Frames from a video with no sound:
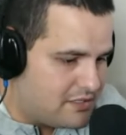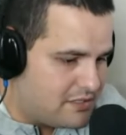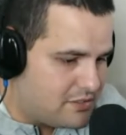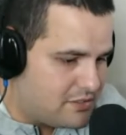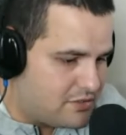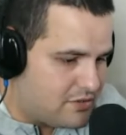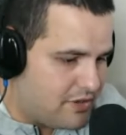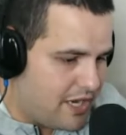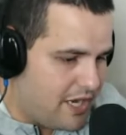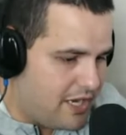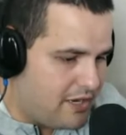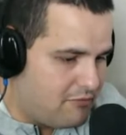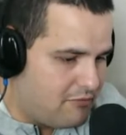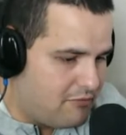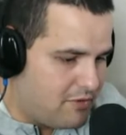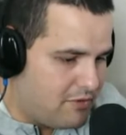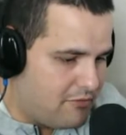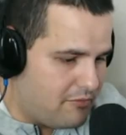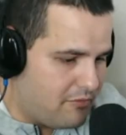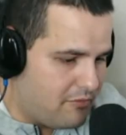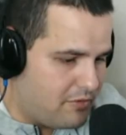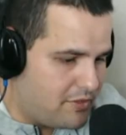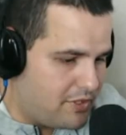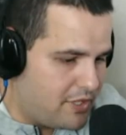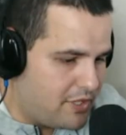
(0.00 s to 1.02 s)
train
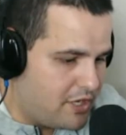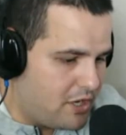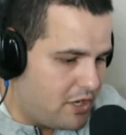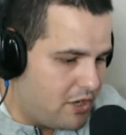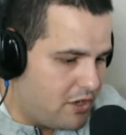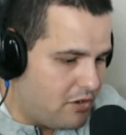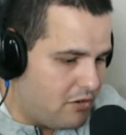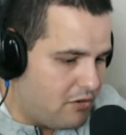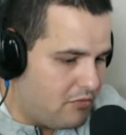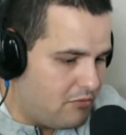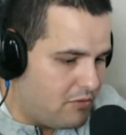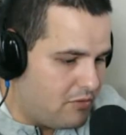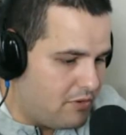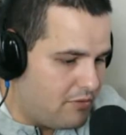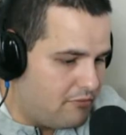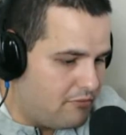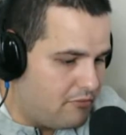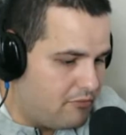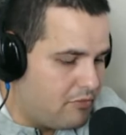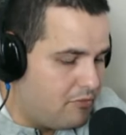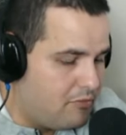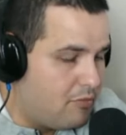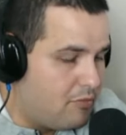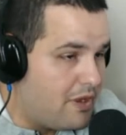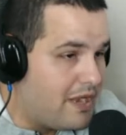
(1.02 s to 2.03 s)
with you know with,
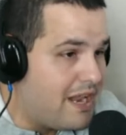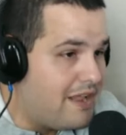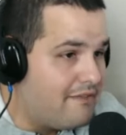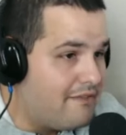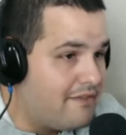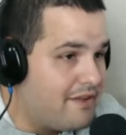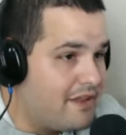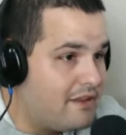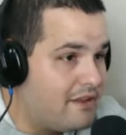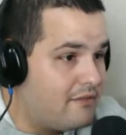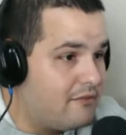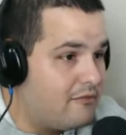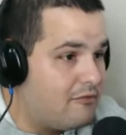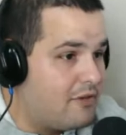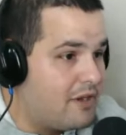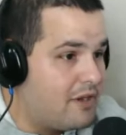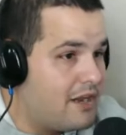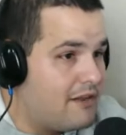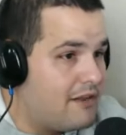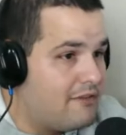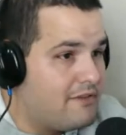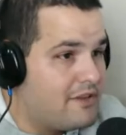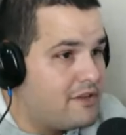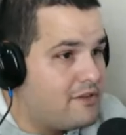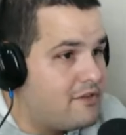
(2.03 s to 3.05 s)
with whatever
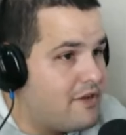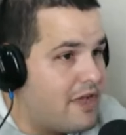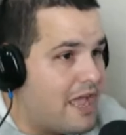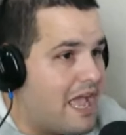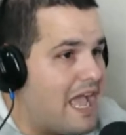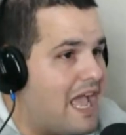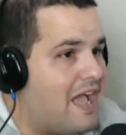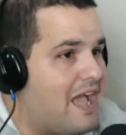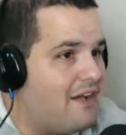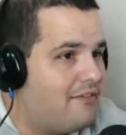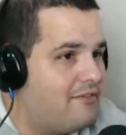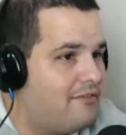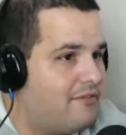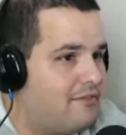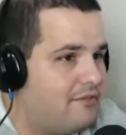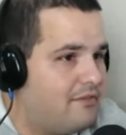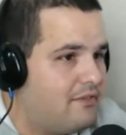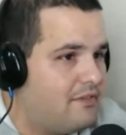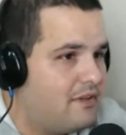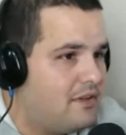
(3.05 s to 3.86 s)
whatever you have